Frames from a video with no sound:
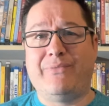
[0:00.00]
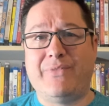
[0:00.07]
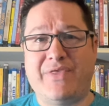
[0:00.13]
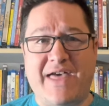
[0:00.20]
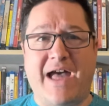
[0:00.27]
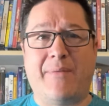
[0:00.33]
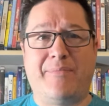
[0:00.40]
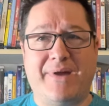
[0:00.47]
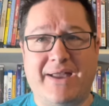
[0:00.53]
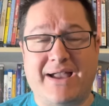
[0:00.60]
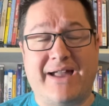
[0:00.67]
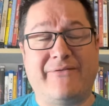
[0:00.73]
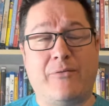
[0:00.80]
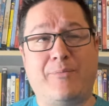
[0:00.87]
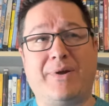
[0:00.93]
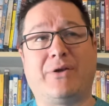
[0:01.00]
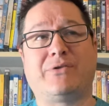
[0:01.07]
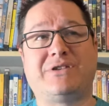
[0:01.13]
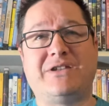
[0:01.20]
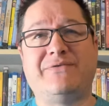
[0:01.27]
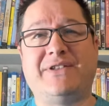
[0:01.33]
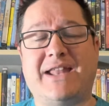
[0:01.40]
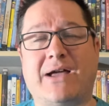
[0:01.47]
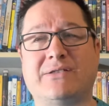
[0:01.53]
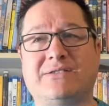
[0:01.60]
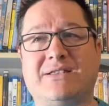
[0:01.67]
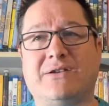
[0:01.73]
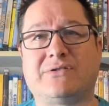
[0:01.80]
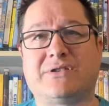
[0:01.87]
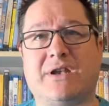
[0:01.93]
that big. I have a bigger TV
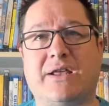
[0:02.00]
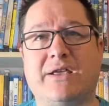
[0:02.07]
downstairs than I